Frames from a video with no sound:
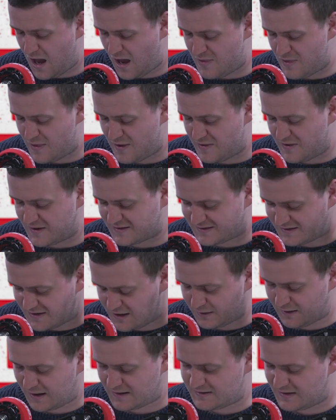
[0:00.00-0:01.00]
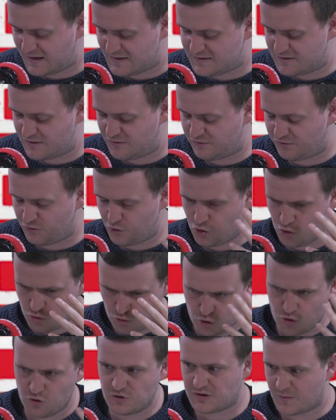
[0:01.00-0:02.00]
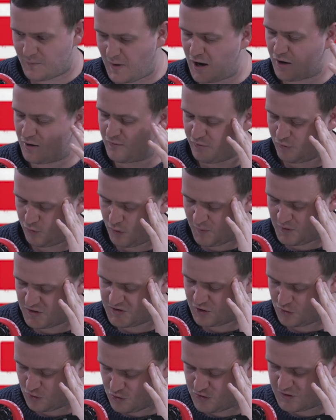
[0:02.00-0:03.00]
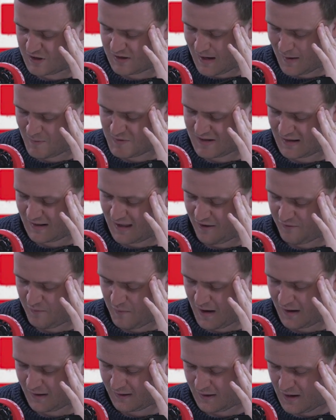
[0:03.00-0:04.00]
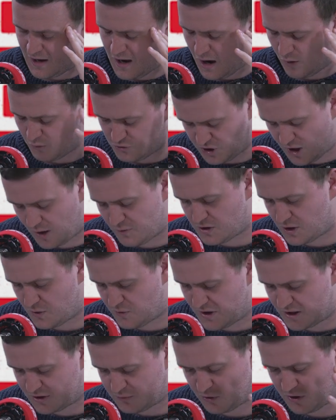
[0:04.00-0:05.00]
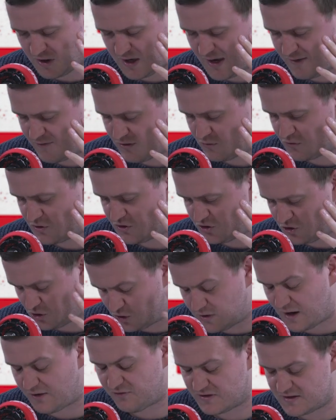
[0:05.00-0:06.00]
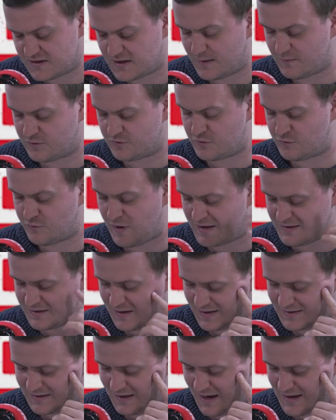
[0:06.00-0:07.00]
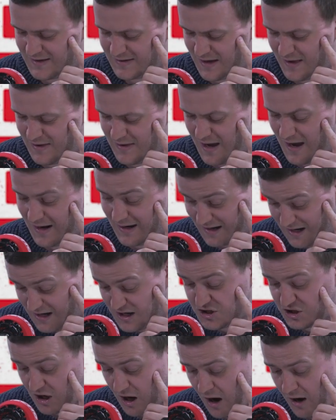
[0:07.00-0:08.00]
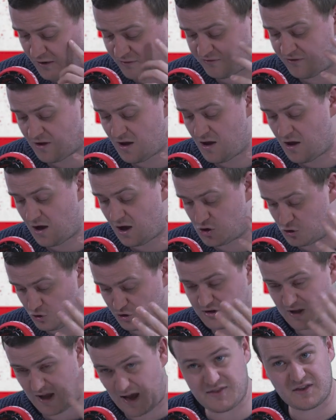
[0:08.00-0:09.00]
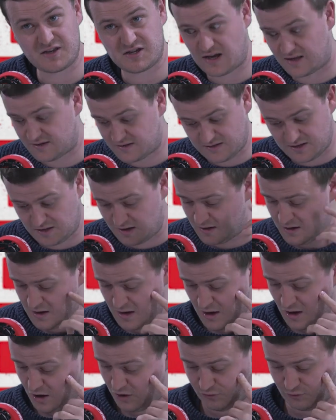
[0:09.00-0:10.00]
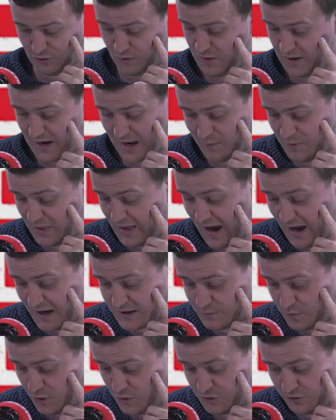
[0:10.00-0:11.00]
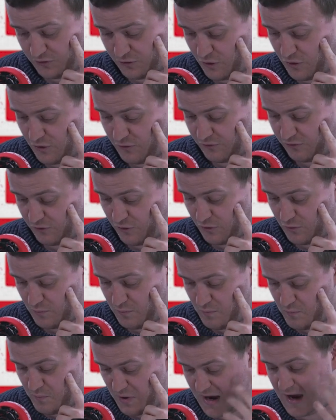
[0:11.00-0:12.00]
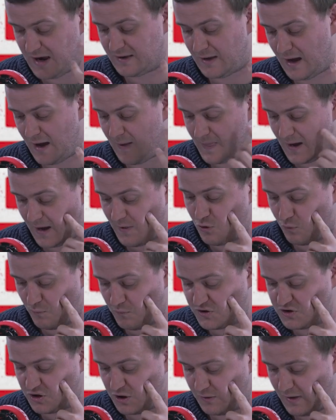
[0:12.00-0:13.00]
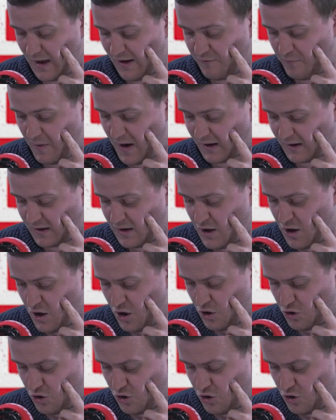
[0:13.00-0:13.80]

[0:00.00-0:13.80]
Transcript: And there's still that sense of who who's the backup for Robertson, who's the deputy left-back. We'll start with you on this one, Kiva. There were two different teams from the Reds last night, and, and in each half, a youngster had the chance to throw their name in the hat, I suppose, for, for being that, that number two left-back.